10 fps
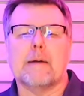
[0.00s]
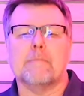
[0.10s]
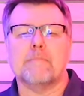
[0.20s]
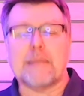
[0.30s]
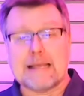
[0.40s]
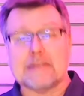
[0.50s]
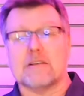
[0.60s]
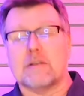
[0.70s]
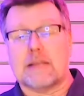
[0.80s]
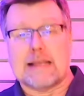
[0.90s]

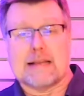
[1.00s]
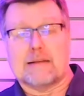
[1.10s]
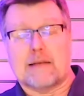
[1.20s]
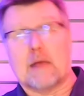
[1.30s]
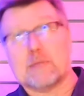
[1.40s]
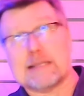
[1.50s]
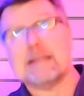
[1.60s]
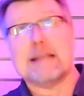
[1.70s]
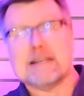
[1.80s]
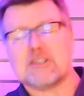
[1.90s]
was in
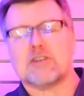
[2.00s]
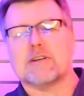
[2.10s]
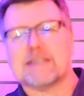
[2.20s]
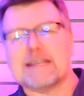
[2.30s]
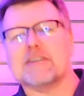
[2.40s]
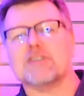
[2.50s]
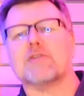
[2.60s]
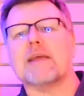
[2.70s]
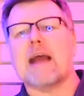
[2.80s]
the insurance industry.